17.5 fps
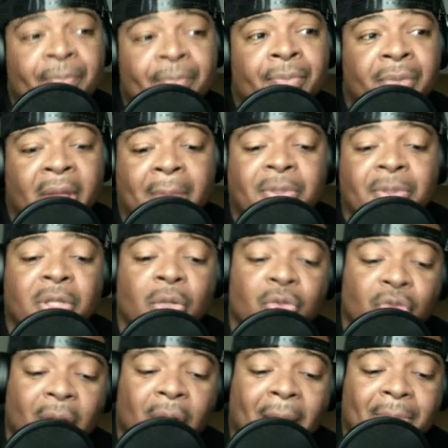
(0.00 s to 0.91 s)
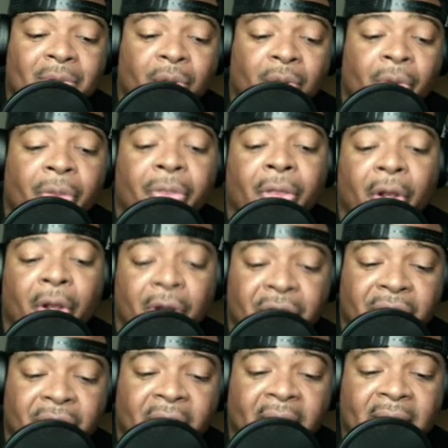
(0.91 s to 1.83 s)
The episode drops on
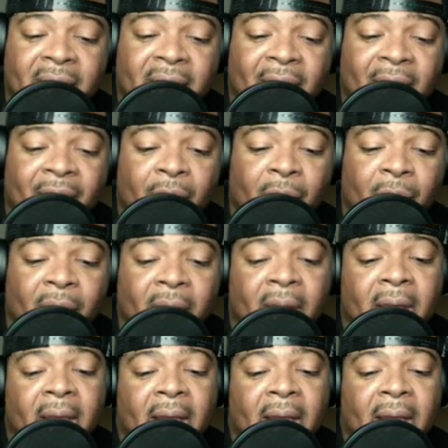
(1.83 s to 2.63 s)
Thursdays every week.